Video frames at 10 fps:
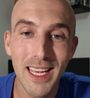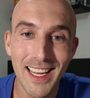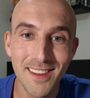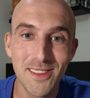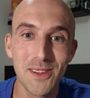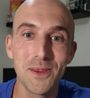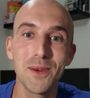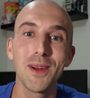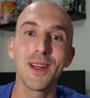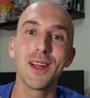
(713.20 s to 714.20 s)
me
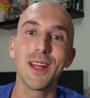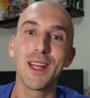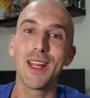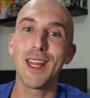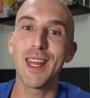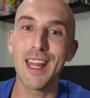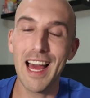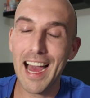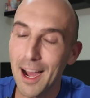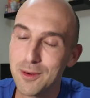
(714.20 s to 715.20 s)
into,
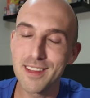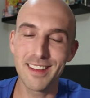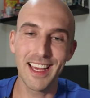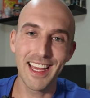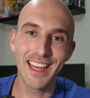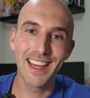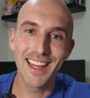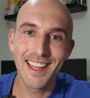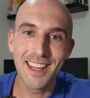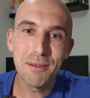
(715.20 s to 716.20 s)
I would say,
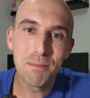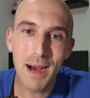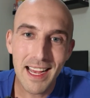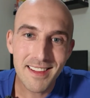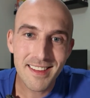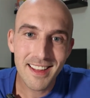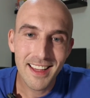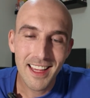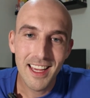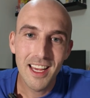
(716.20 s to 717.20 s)
the best
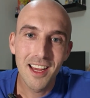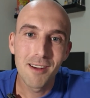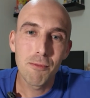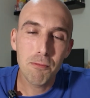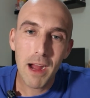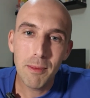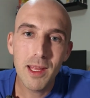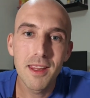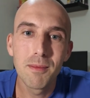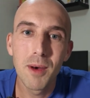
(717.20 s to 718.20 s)
but
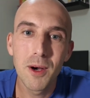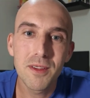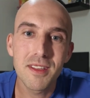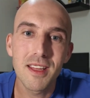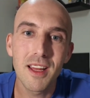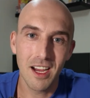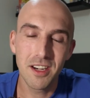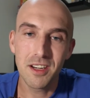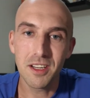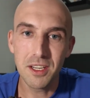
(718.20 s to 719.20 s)
probably the most
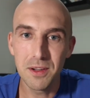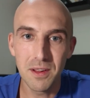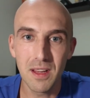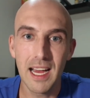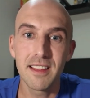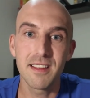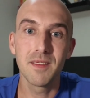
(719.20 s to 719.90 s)
underutilized